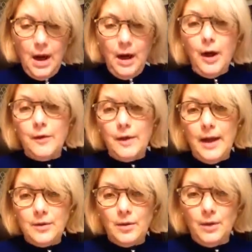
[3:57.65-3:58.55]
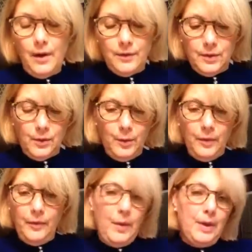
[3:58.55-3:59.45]
our own national cultural group,
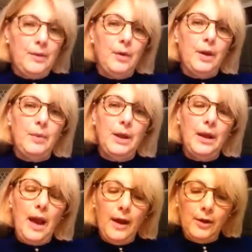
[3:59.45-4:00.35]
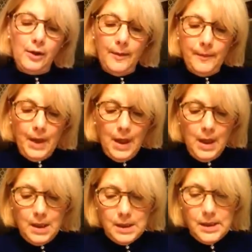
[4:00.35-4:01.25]
if we want to really be accurate.
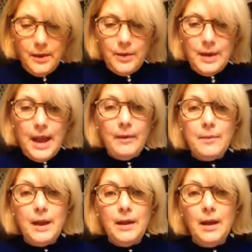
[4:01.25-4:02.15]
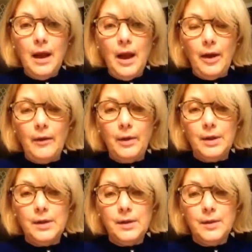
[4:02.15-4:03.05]
So that would be how I
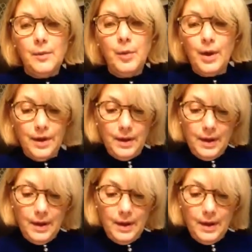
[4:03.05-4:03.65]
would put